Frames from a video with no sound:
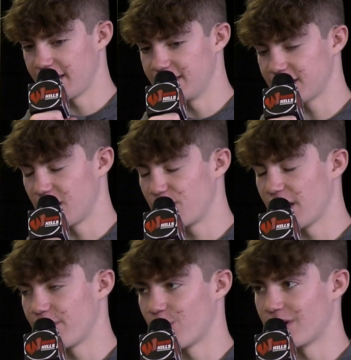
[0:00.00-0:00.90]
He's going to
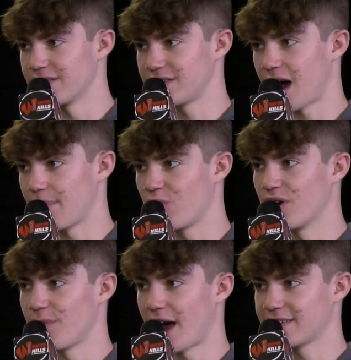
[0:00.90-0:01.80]
play for one of the top
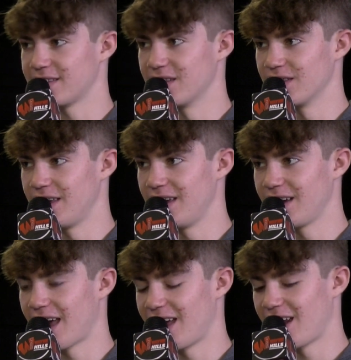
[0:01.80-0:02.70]
quarterbacks in the
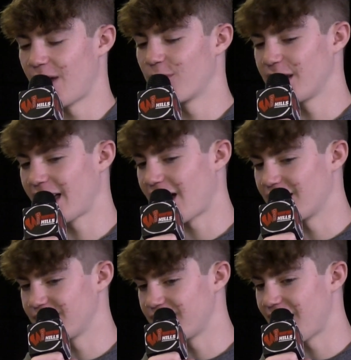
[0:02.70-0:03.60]
league, and I wouldn't count
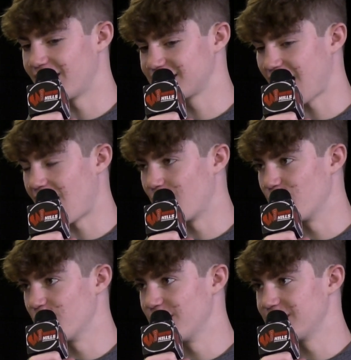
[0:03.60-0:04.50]
out the Dallas
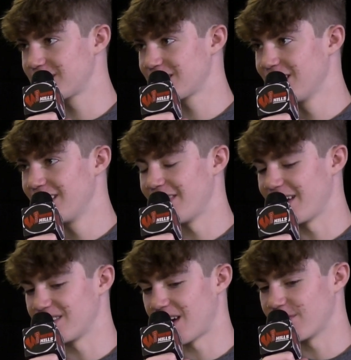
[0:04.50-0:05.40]
Cowboys. They
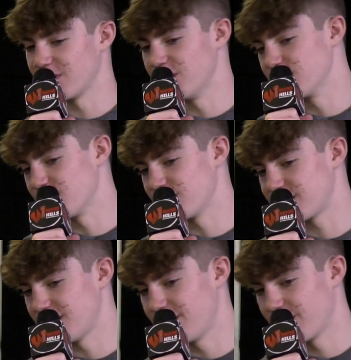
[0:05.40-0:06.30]
could definitely use a
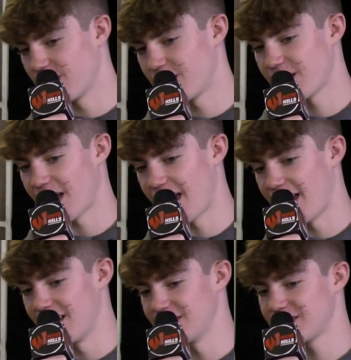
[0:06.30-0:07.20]
receiver,
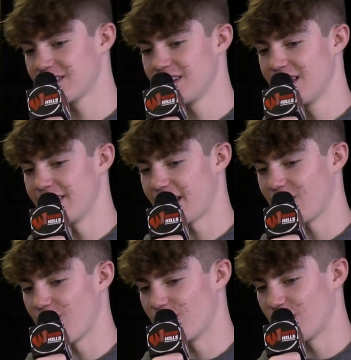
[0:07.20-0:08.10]
and they
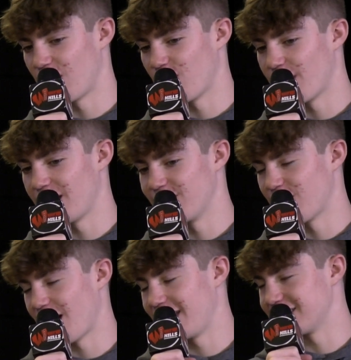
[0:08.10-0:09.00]
could go a long way. Even
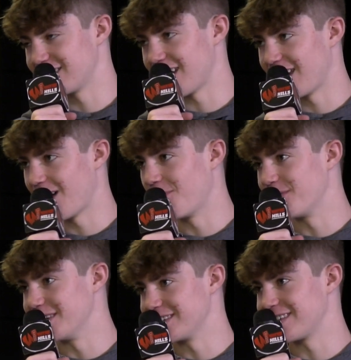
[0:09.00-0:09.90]
though I hate to say it, I hope yeah.
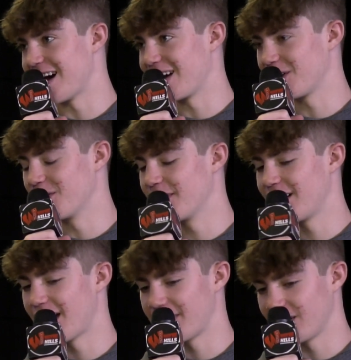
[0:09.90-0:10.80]
he does not go
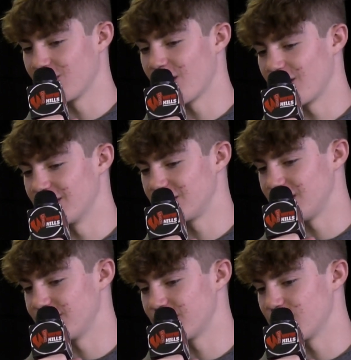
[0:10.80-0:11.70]
there. I think he'll go to the
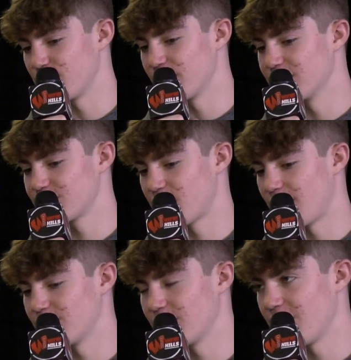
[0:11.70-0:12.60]
Chiefs or the Bills
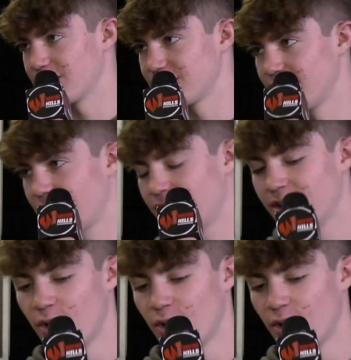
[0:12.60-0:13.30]
probably also though.